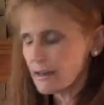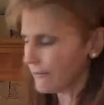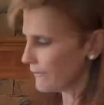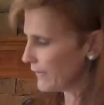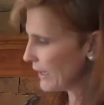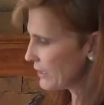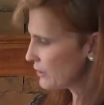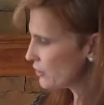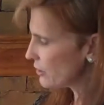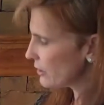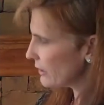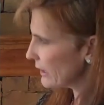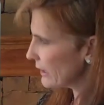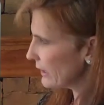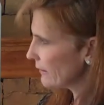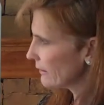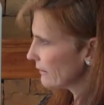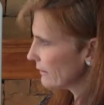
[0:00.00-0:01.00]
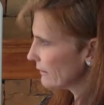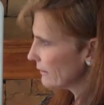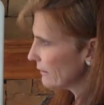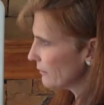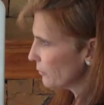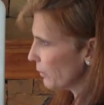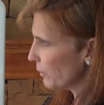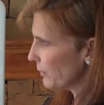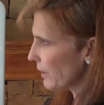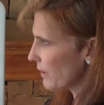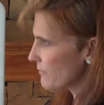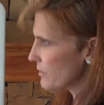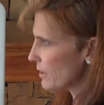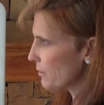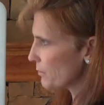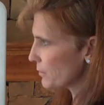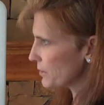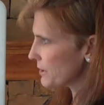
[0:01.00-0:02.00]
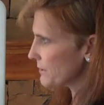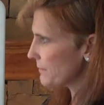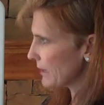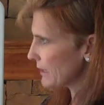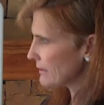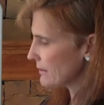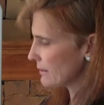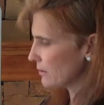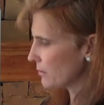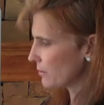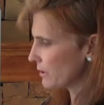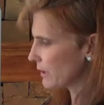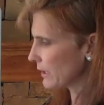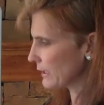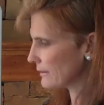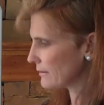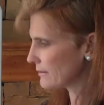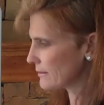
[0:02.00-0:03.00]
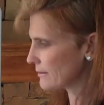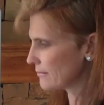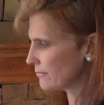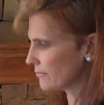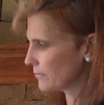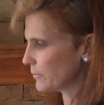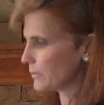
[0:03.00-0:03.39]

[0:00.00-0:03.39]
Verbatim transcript: Eventually, when we have no more space in the organs,